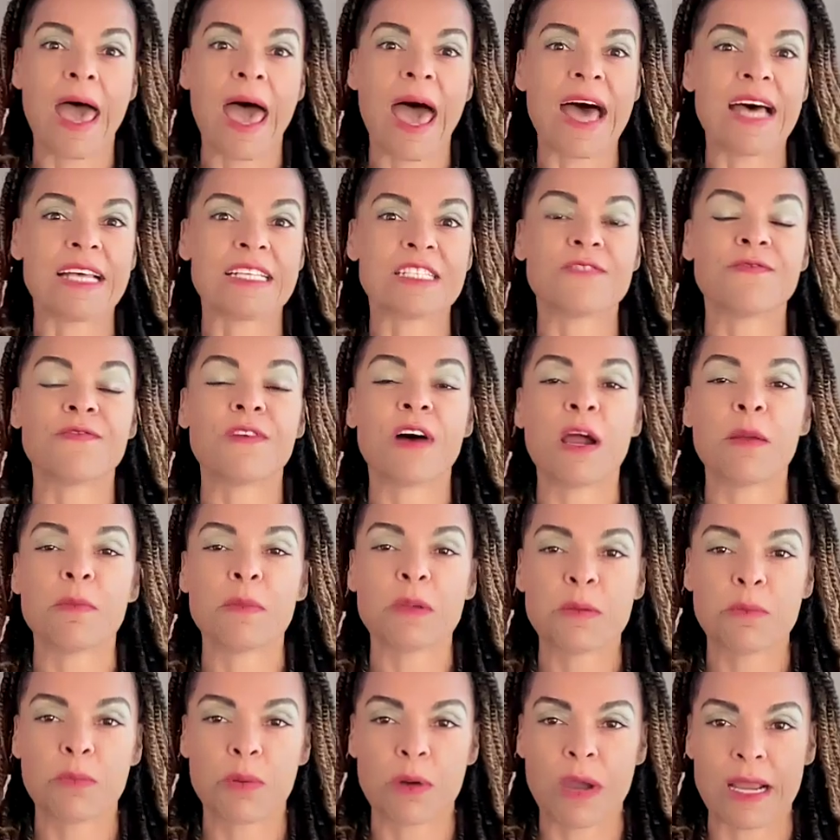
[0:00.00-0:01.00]
As
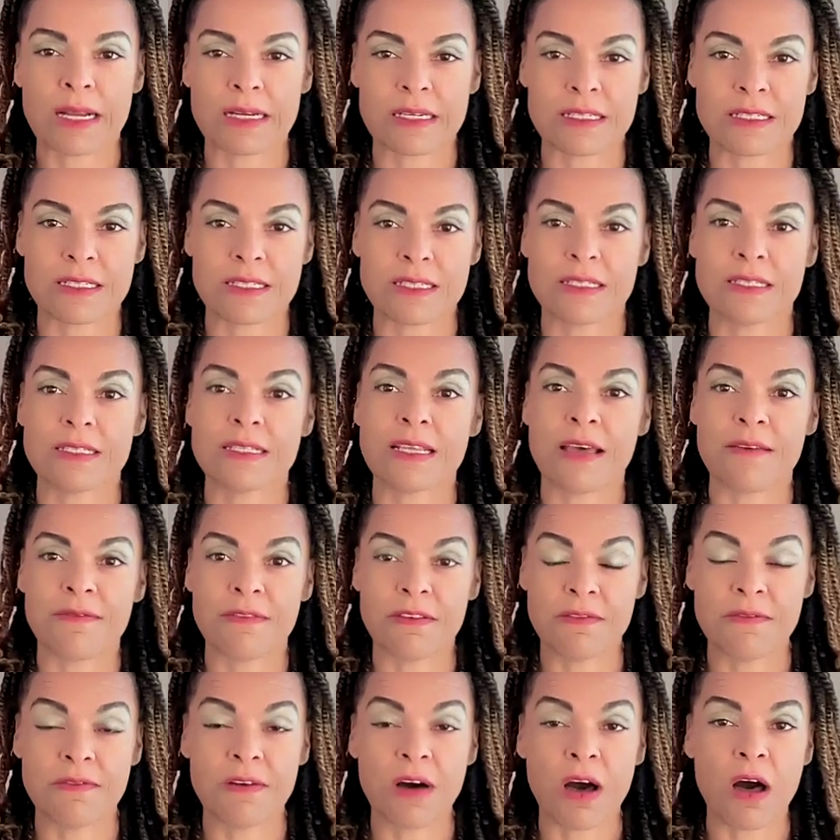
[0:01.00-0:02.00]
farming practices have
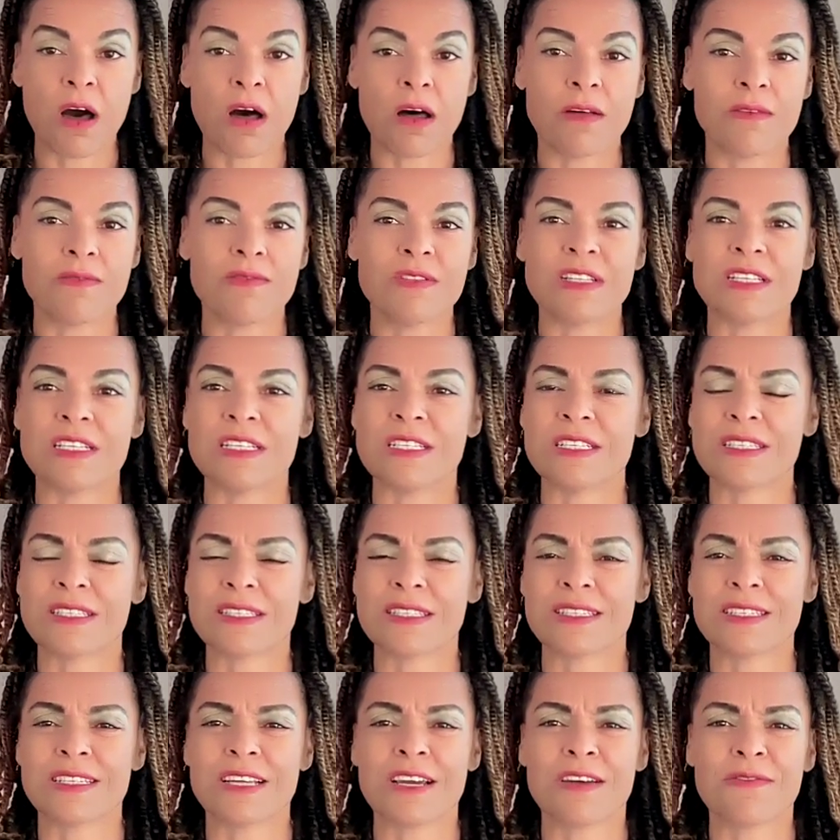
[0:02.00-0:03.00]
evolved, this
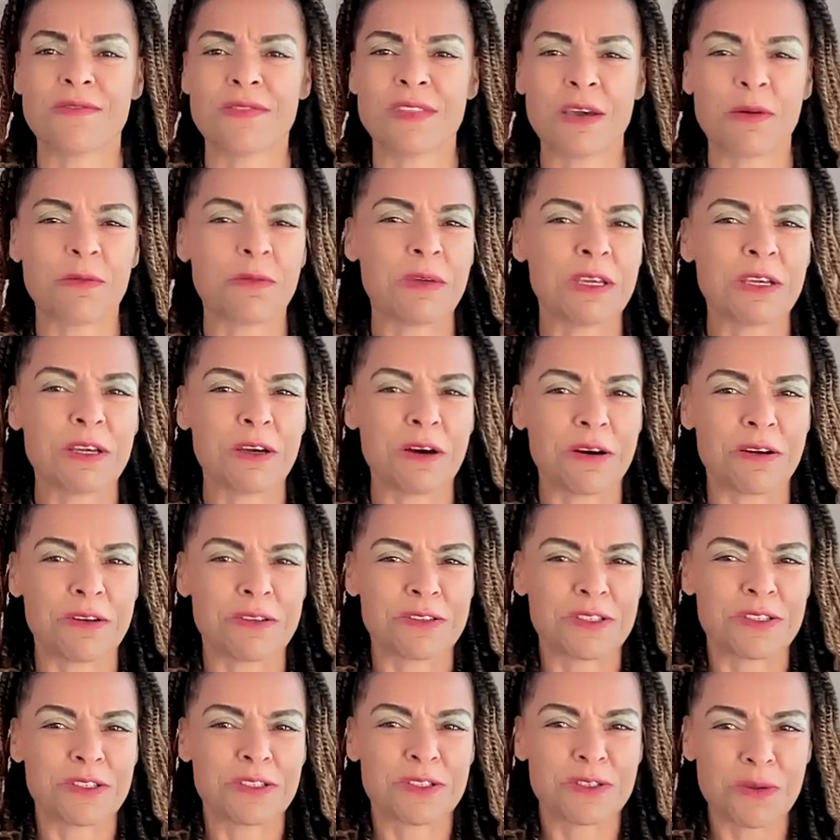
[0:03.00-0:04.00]
stuff that we
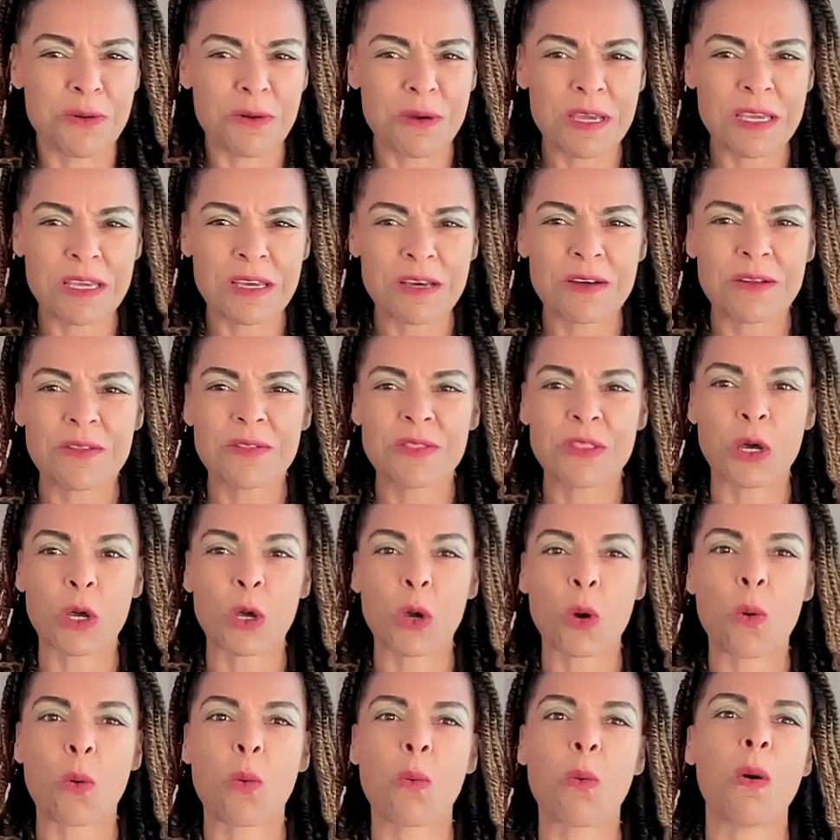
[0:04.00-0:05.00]
call soil, the
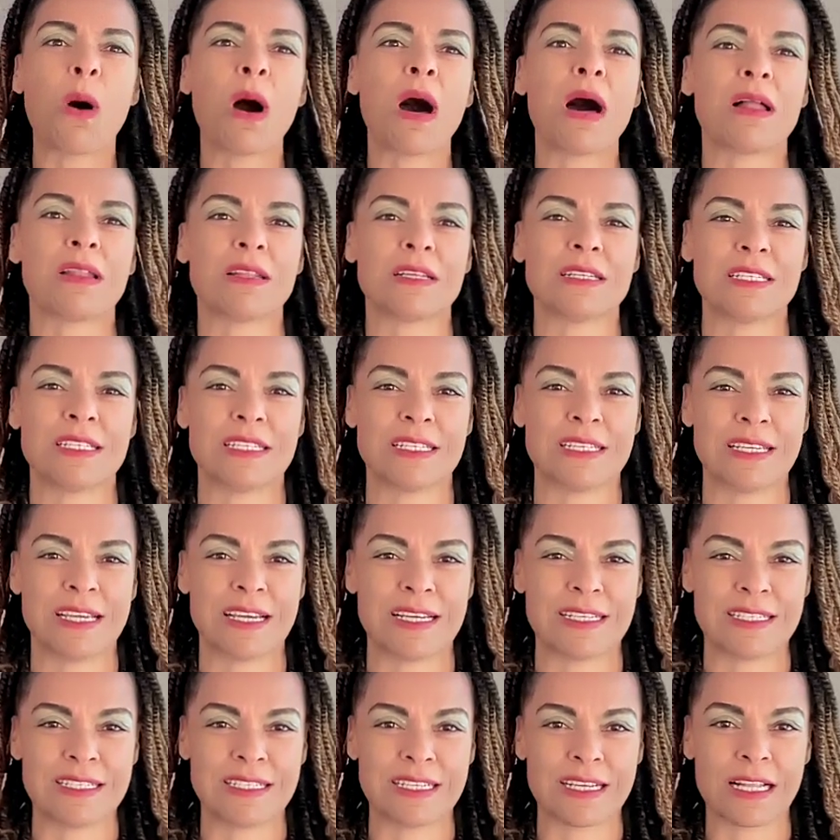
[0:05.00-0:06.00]
quality
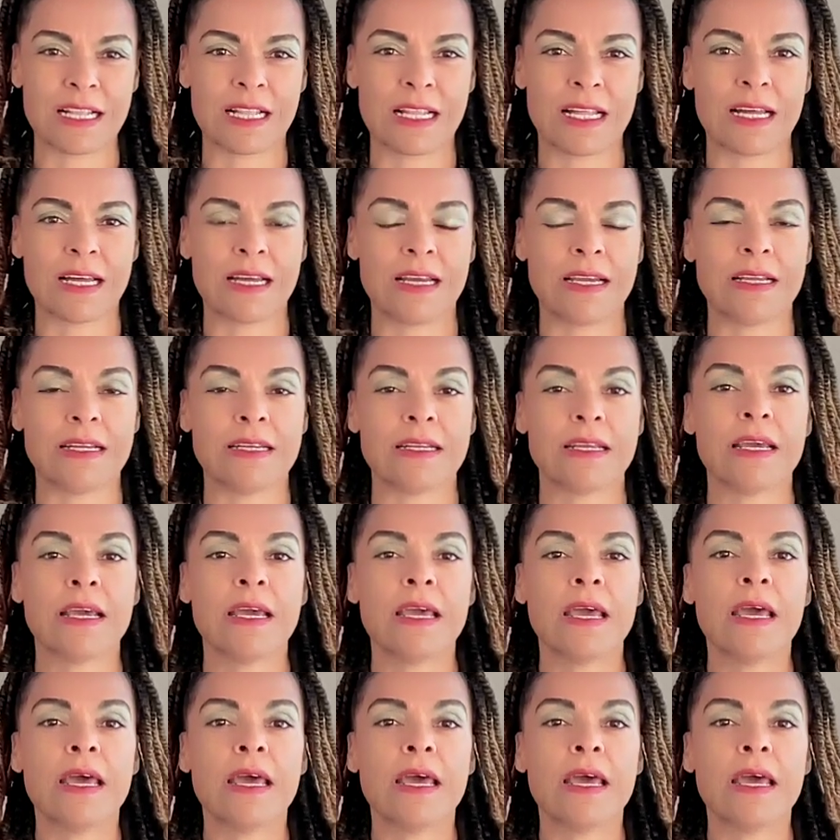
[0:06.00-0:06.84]
has declined.